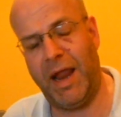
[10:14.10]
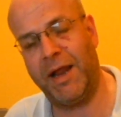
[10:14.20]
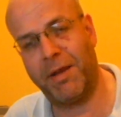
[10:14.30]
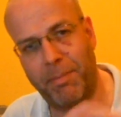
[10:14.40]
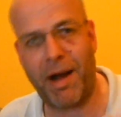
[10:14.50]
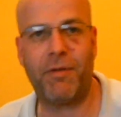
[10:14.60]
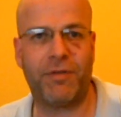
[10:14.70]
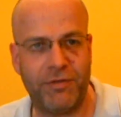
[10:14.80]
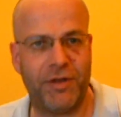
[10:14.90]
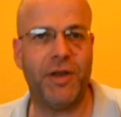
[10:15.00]
in
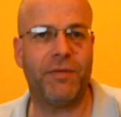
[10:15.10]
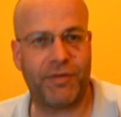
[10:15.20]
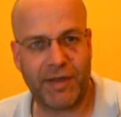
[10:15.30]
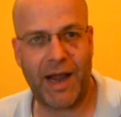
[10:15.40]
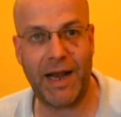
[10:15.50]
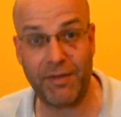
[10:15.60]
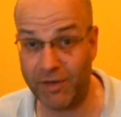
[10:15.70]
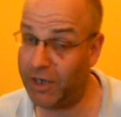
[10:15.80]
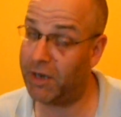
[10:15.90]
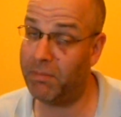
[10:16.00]
comparison to the other
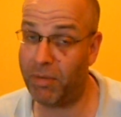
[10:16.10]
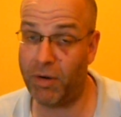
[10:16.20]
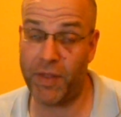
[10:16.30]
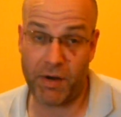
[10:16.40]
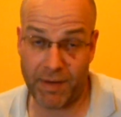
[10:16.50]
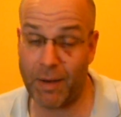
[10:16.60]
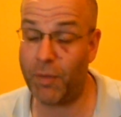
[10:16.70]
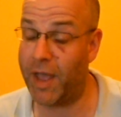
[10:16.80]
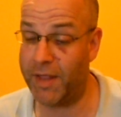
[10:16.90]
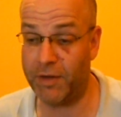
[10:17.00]
scalers that you can buy that are
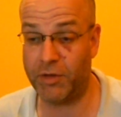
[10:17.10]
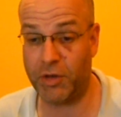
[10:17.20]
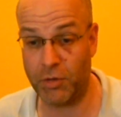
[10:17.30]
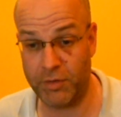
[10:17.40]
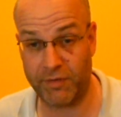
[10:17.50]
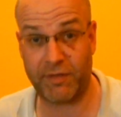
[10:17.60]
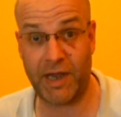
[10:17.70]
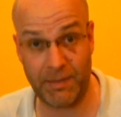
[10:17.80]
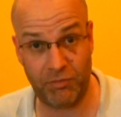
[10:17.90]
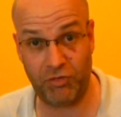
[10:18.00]
out there that do the
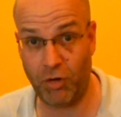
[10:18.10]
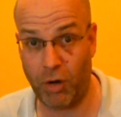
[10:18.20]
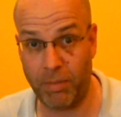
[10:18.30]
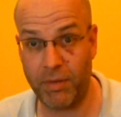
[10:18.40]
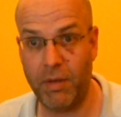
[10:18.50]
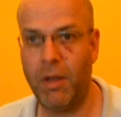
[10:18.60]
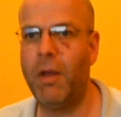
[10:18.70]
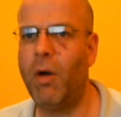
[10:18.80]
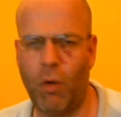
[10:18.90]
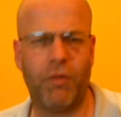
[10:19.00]
same job
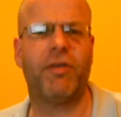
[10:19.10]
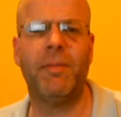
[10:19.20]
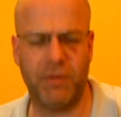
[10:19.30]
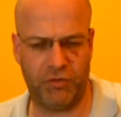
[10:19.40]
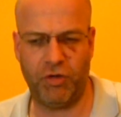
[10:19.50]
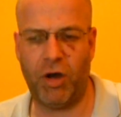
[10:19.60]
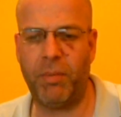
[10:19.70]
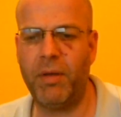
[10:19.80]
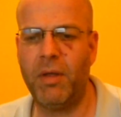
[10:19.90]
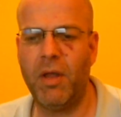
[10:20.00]
or a similar
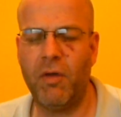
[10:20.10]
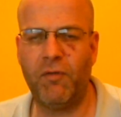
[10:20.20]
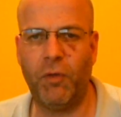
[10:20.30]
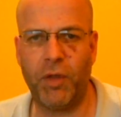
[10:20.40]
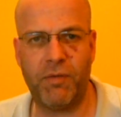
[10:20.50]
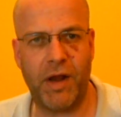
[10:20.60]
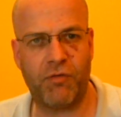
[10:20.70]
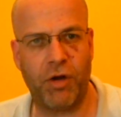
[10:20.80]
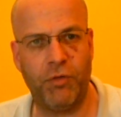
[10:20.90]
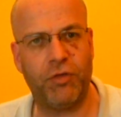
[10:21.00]
job for the
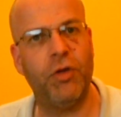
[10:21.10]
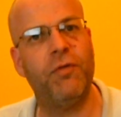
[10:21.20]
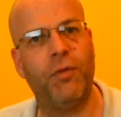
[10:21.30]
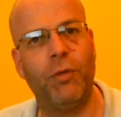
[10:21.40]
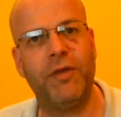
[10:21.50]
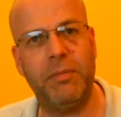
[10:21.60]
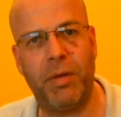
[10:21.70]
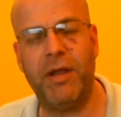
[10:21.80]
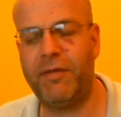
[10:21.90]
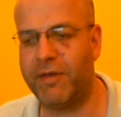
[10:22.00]
retro
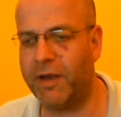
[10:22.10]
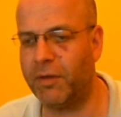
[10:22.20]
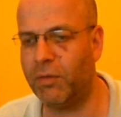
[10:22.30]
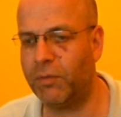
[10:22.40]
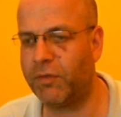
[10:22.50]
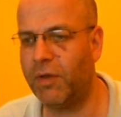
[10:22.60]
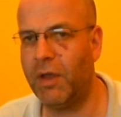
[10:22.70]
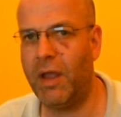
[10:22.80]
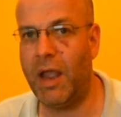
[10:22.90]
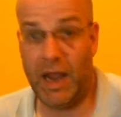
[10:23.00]
240p signals,
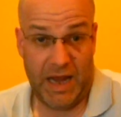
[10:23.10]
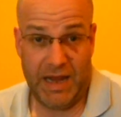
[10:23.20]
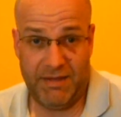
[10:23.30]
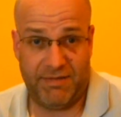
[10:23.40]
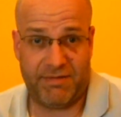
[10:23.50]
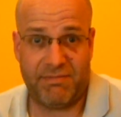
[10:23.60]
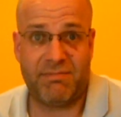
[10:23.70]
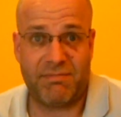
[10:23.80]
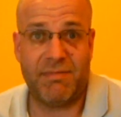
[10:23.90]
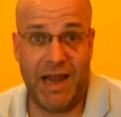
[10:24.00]
it is
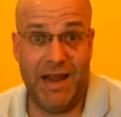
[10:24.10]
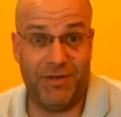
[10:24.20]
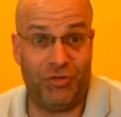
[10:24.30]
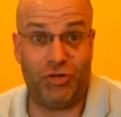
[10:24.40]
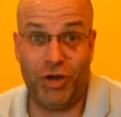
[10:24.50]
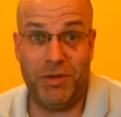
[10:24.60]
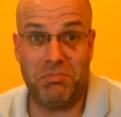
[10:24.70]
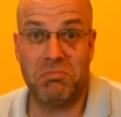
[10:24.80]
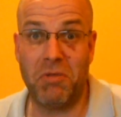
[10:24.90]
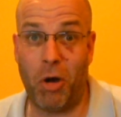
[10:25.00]
a cheap
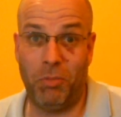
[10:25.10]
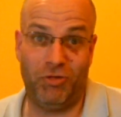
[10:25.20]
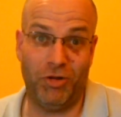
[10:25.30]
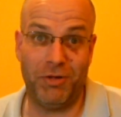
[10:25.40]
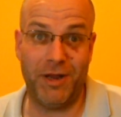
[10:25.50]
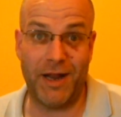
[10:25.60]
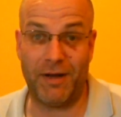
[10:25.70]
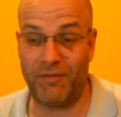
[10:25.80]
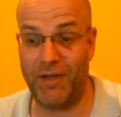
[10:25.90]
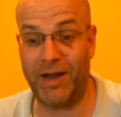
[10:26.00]
option in
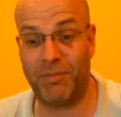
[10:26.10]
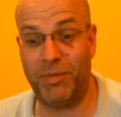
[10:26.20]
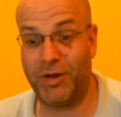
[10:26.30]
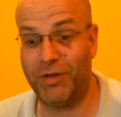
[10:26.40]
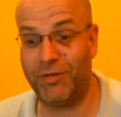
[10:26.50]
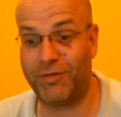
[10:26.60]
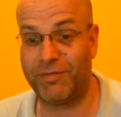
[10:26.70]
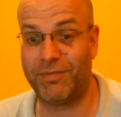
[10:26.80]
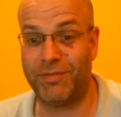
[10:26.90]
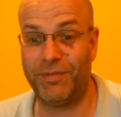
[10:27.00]
effect, because